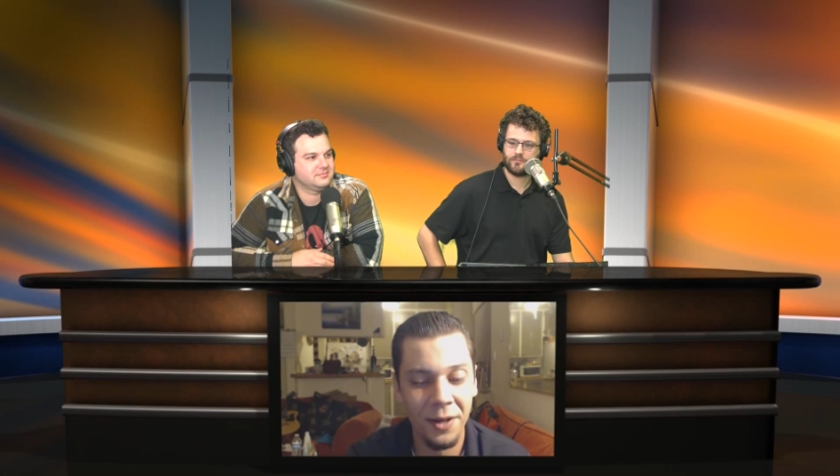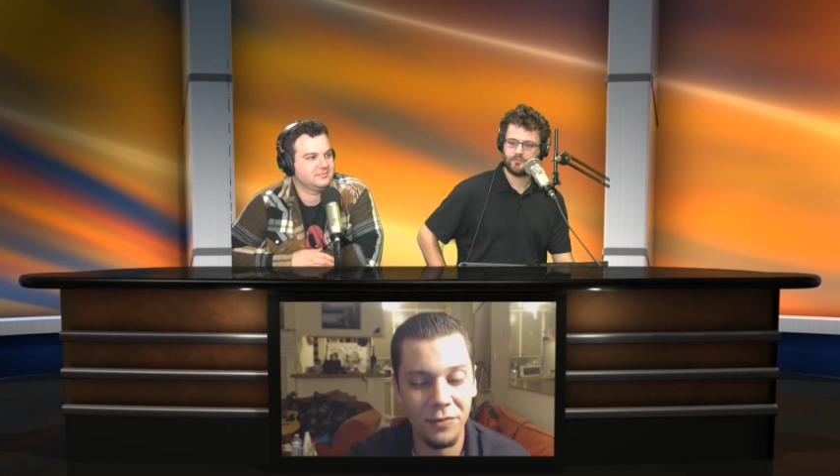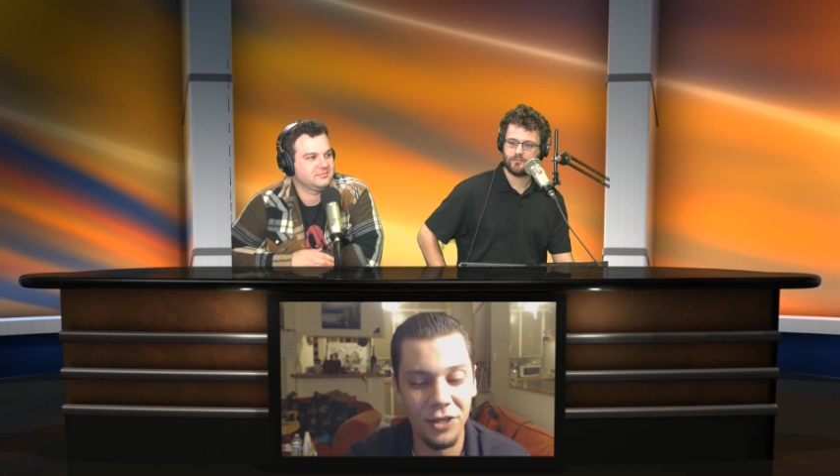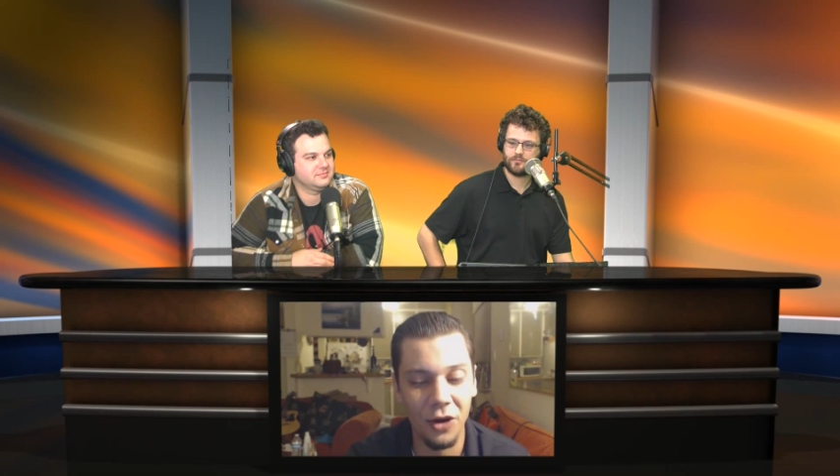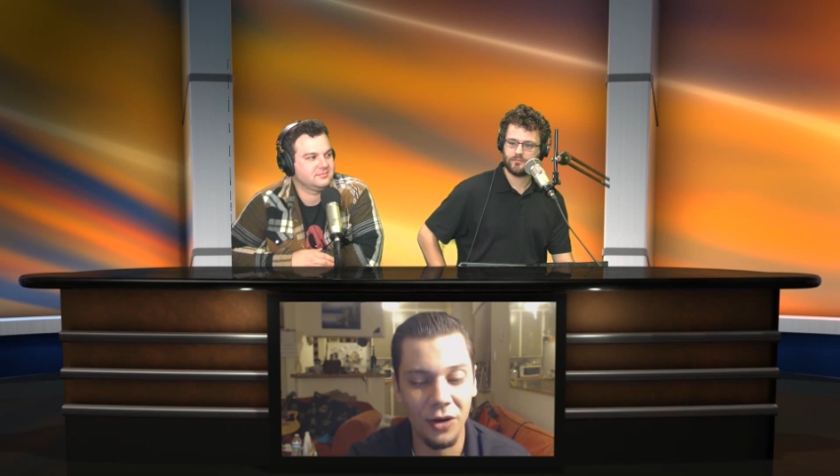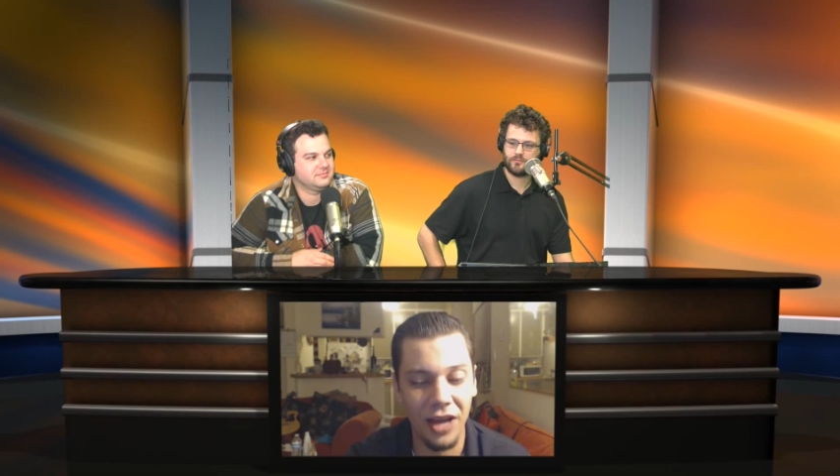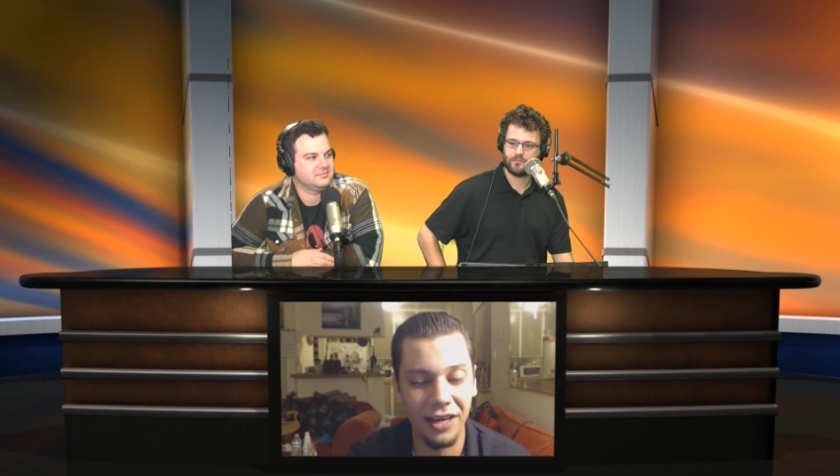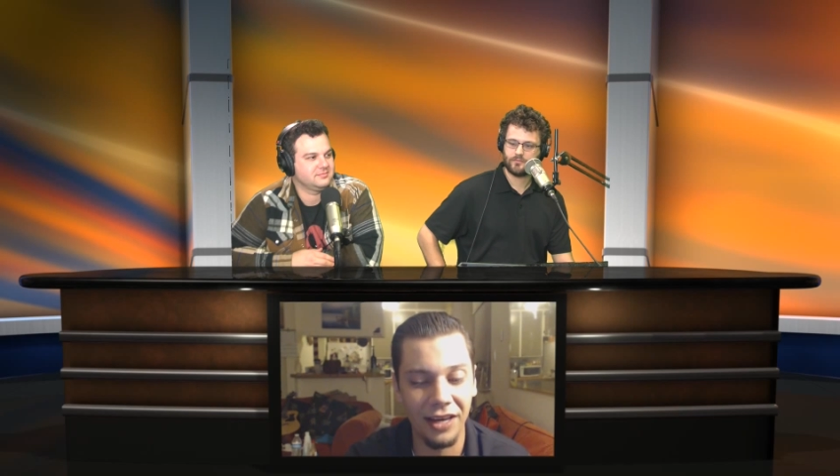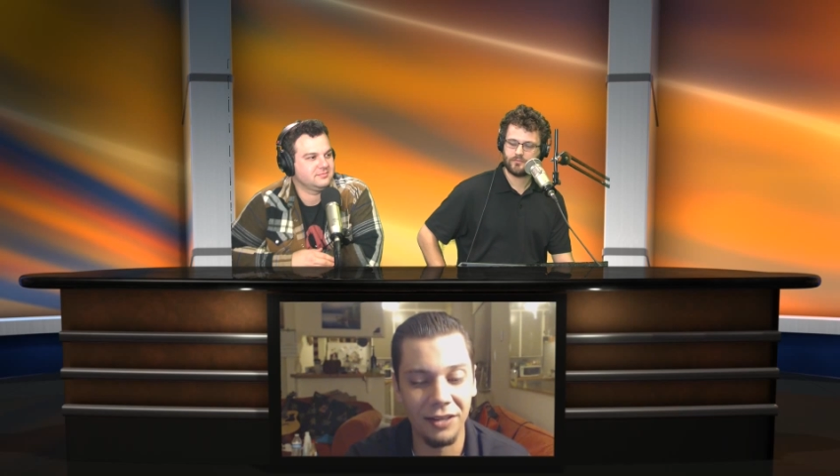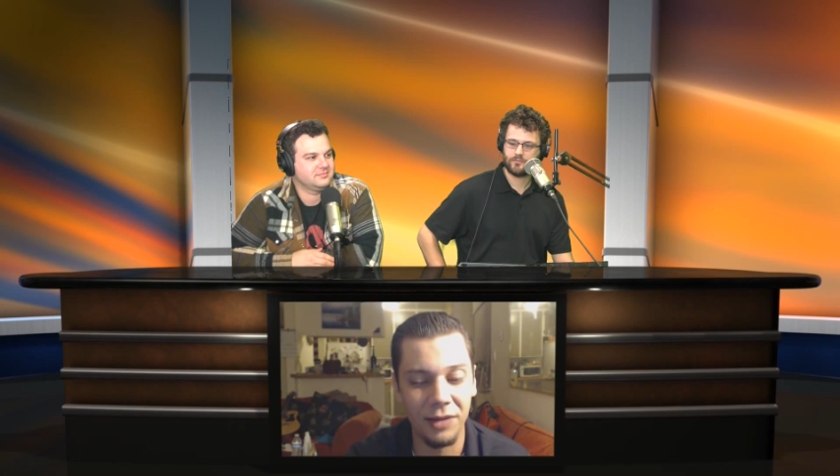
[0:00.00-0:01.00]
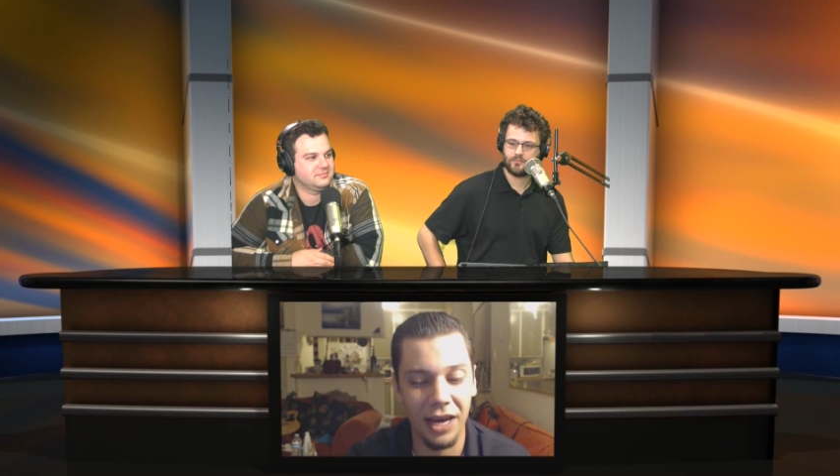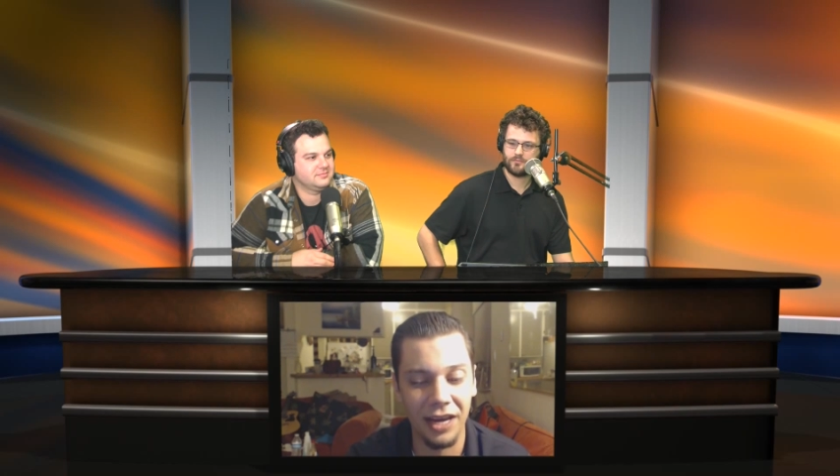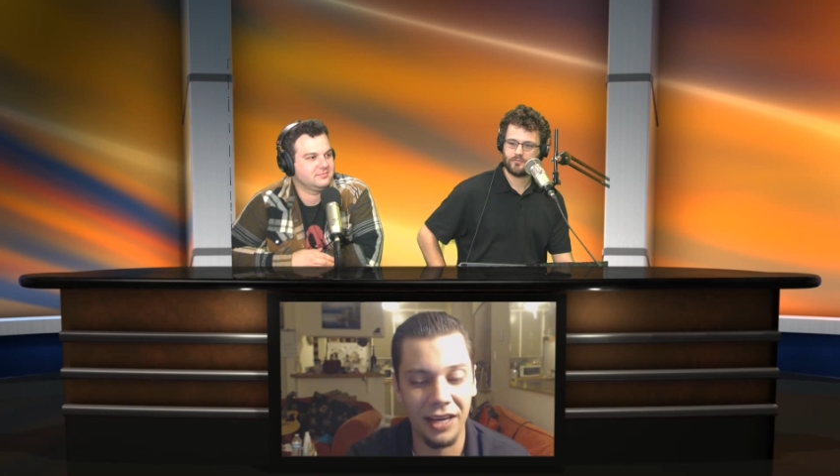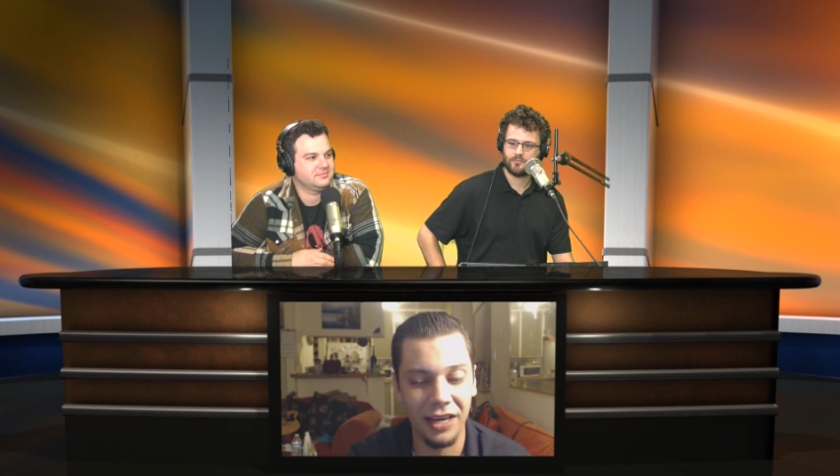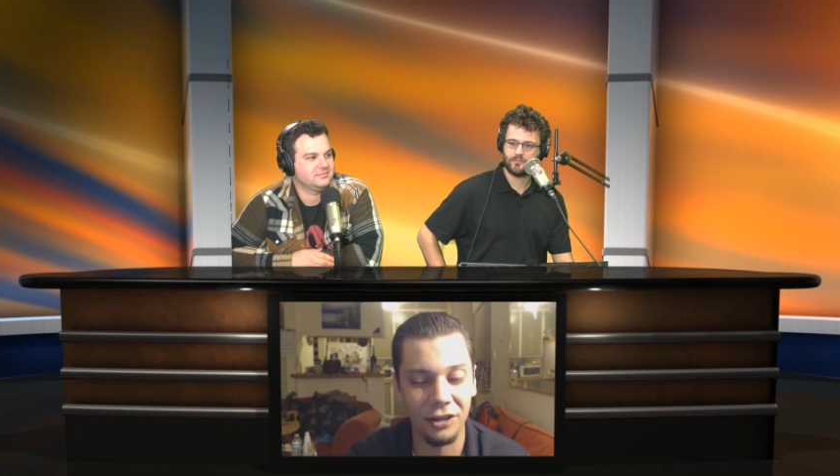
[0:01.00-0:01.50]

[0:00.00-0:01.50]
you know, kind of